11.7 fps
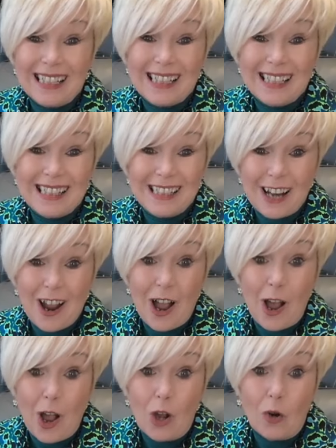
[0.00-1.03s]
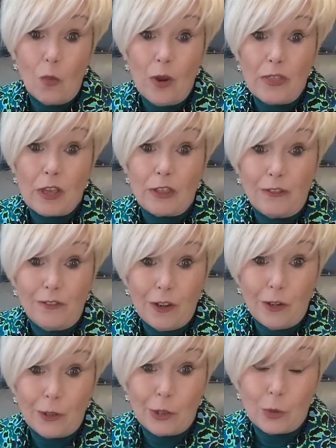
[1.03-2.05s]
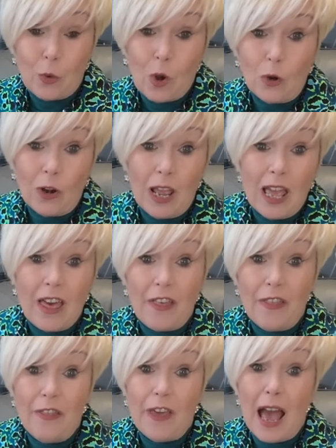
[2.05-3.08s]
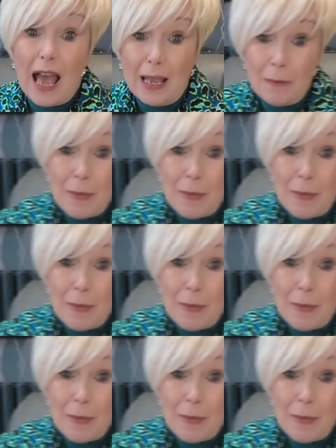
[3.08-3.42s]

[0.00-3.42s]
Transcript: start with the first one that I